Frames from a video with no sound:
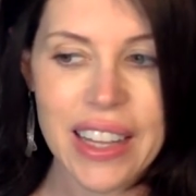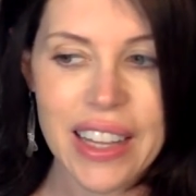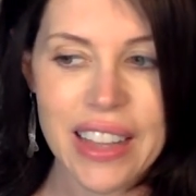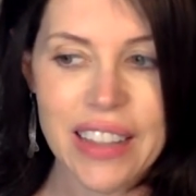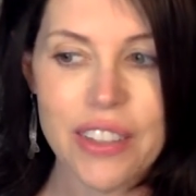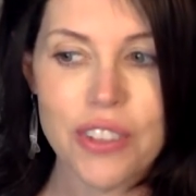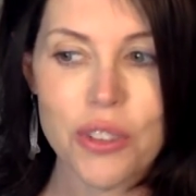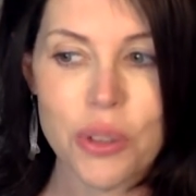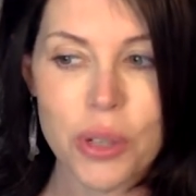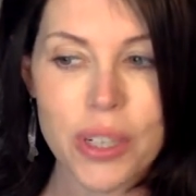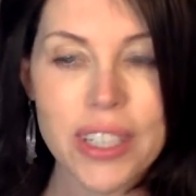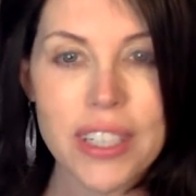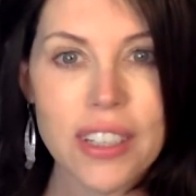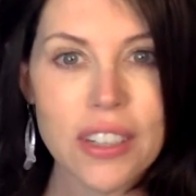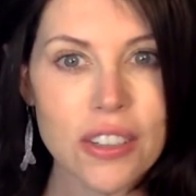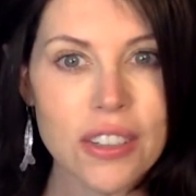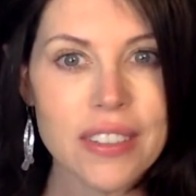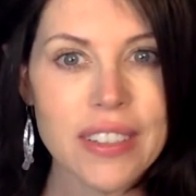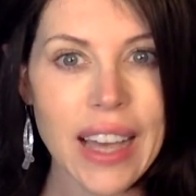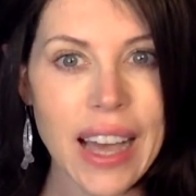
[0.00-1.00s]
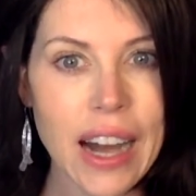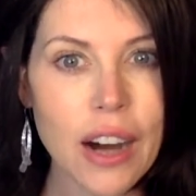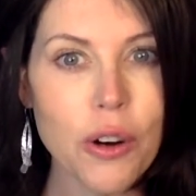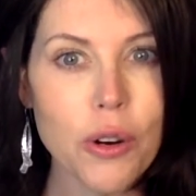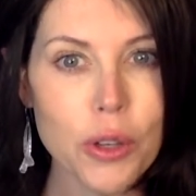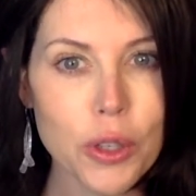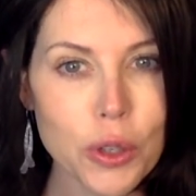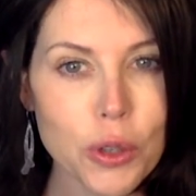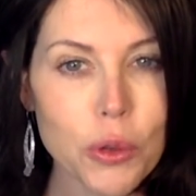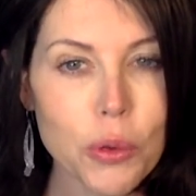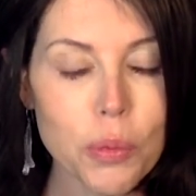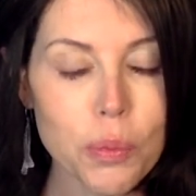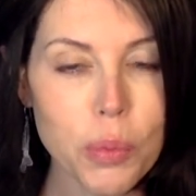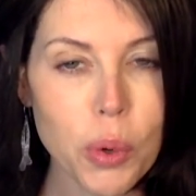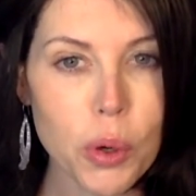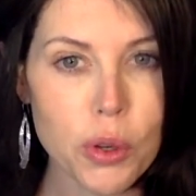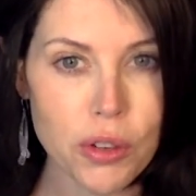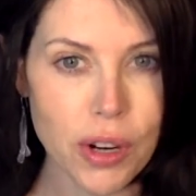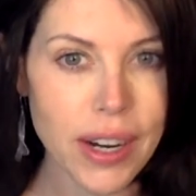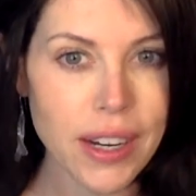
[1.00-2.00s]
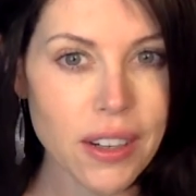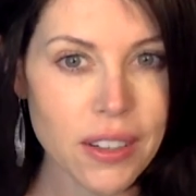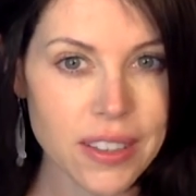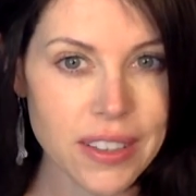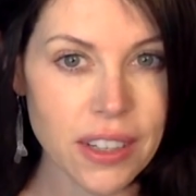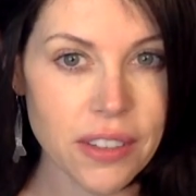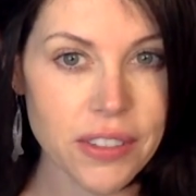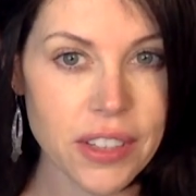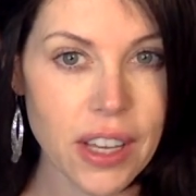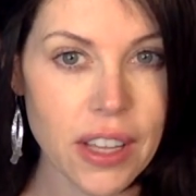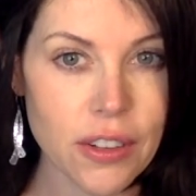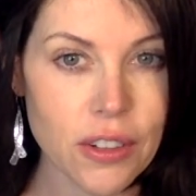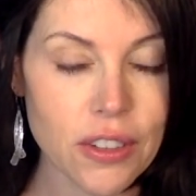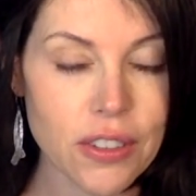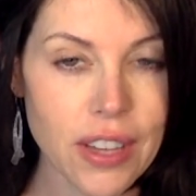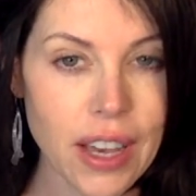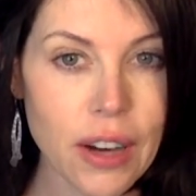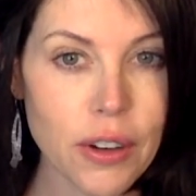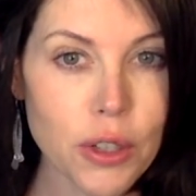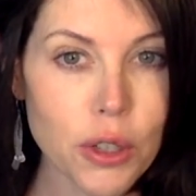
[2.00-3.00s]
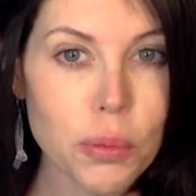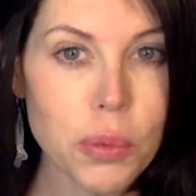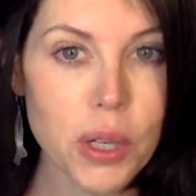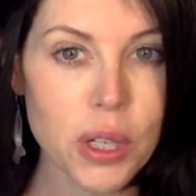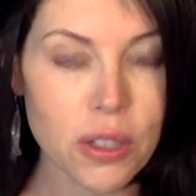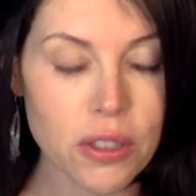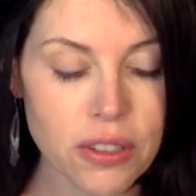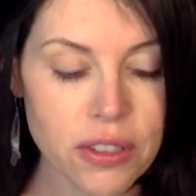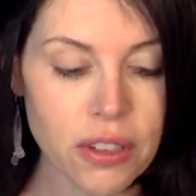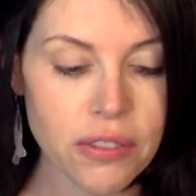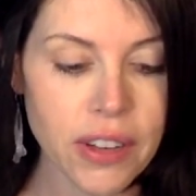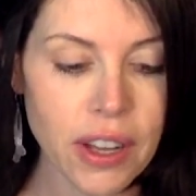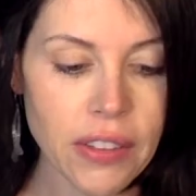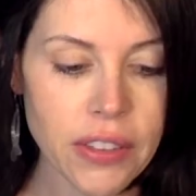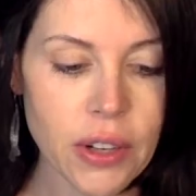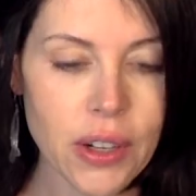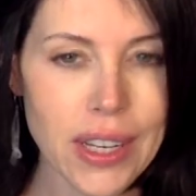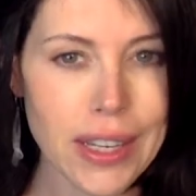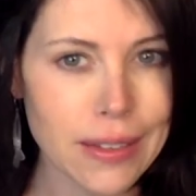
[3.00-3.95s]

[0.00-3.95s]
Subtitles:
the storyteller is how you portray yourself to others, how you put yourself out there.